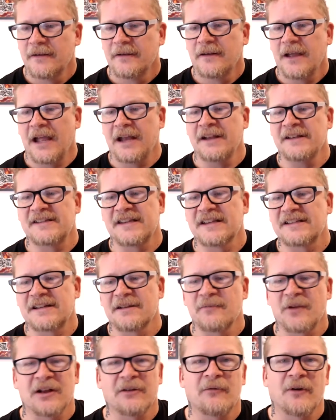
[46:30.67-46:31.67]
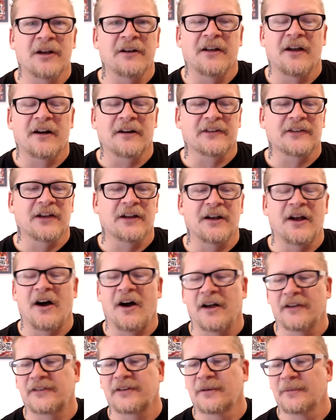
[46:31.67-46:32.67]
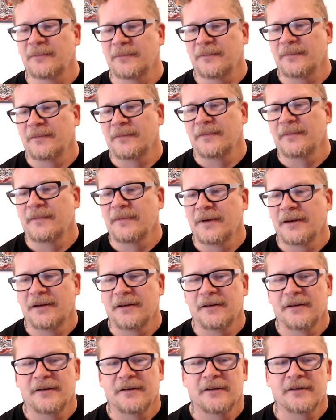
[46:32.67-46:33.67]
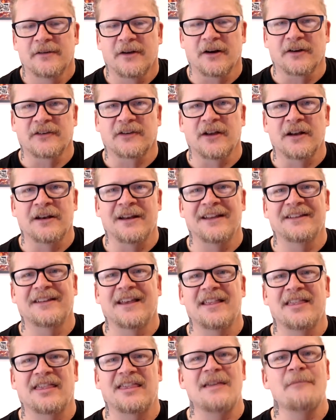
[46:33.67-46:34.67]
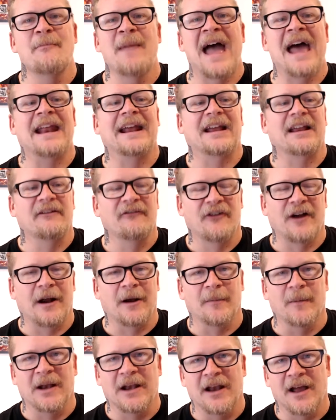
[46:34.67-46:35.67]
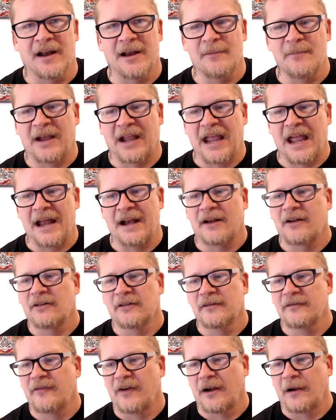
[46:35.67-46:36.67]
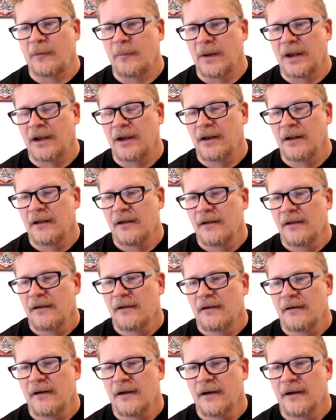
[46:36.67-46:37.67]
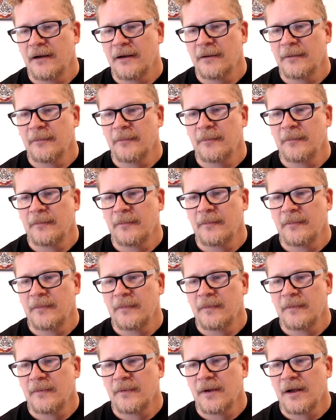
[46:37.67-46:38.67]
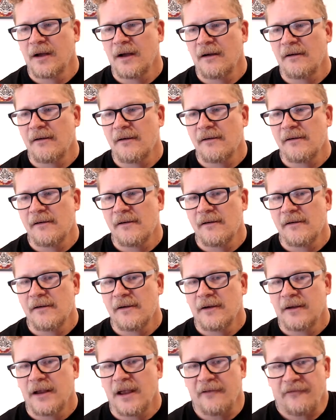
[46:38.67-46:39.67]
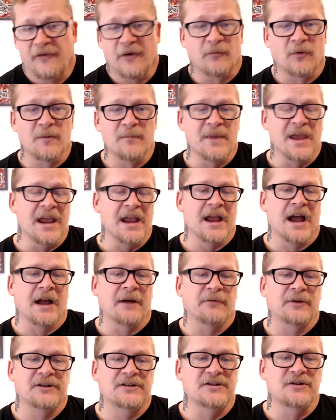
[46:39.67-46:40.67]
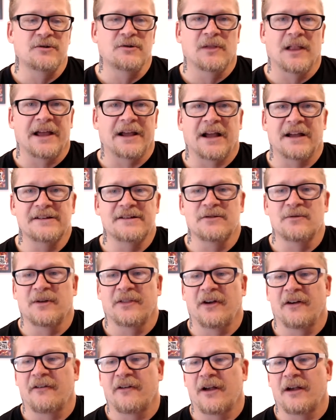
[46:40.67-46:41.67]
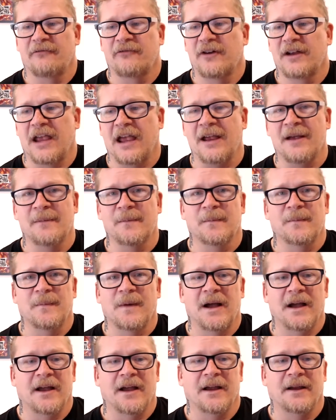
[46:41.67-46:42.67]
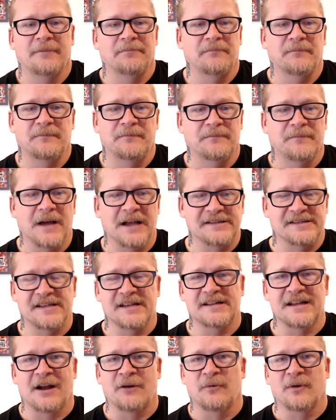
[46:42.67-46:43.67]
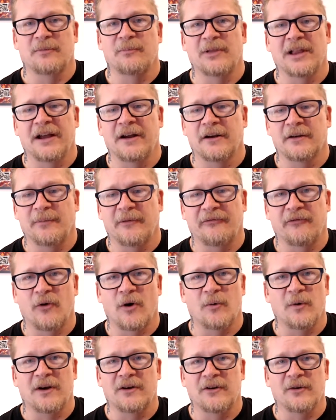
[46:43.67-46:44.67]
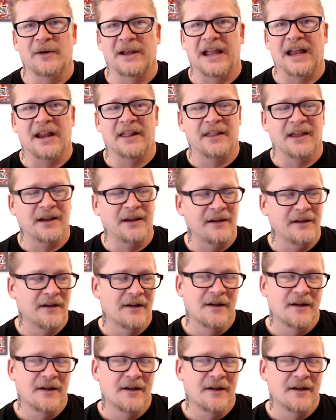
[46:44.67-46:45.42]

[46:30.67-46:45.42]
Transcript: Any system can run Dark Sun awesome. Dark Sun is a thematic environment, not a mechanical environment. Um, if it were me, I would do like I do with our, every game. I, I sit down with players before we're doing anything.